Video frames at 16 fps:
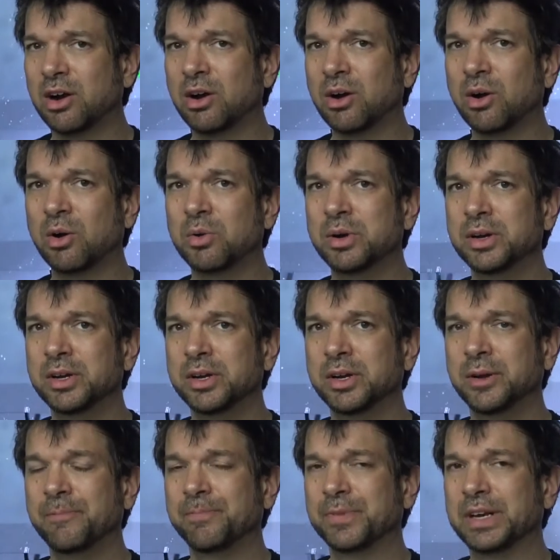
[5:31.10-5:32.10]
go.
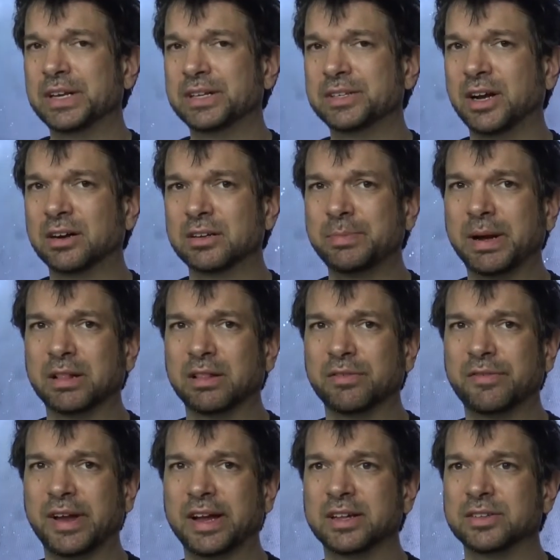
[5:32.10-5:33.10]
And he talked about
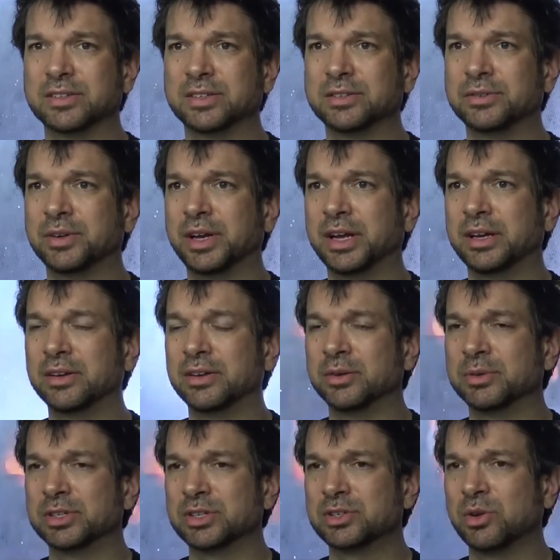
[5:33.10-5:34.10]
the fans, and
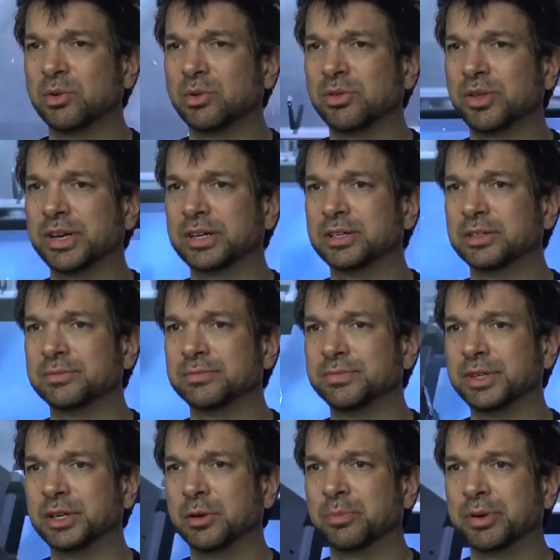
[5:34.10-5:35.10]
there was this whole thing on,
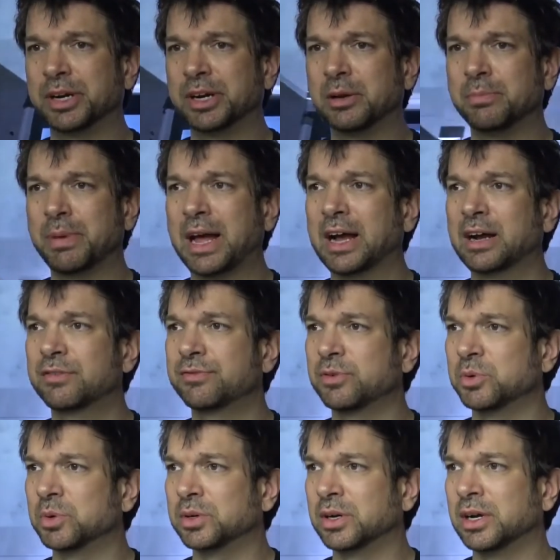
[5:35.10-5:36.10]
you know, bringing him back
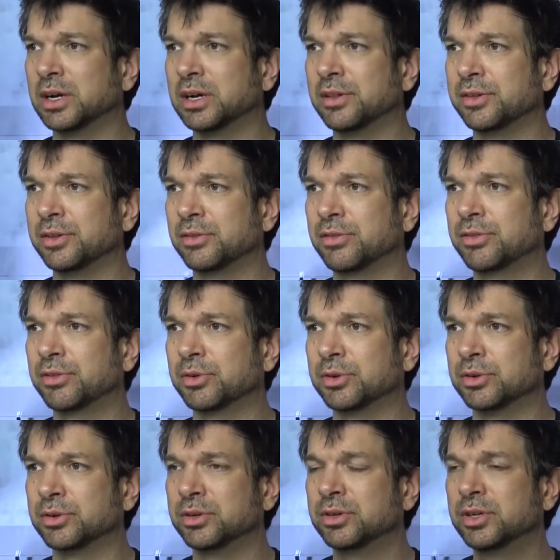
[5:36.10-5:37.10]
for the
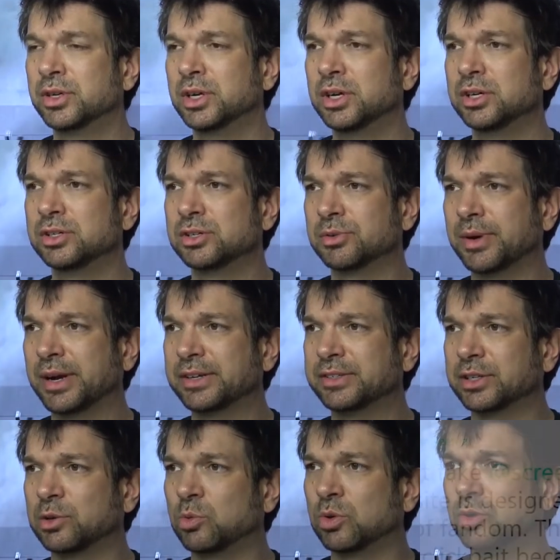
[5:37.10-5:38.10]
third
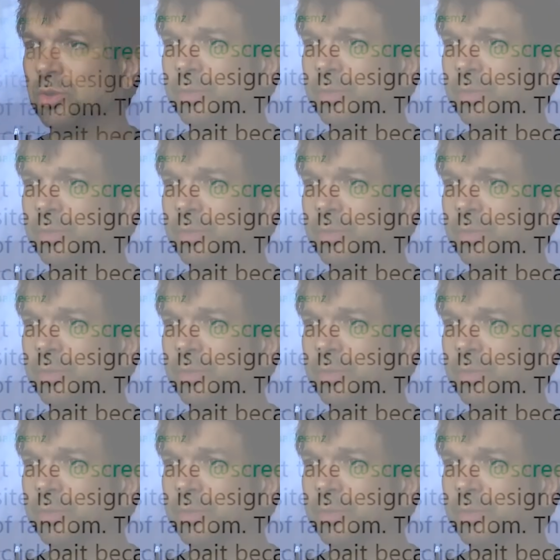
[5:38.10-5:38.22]
Jurassic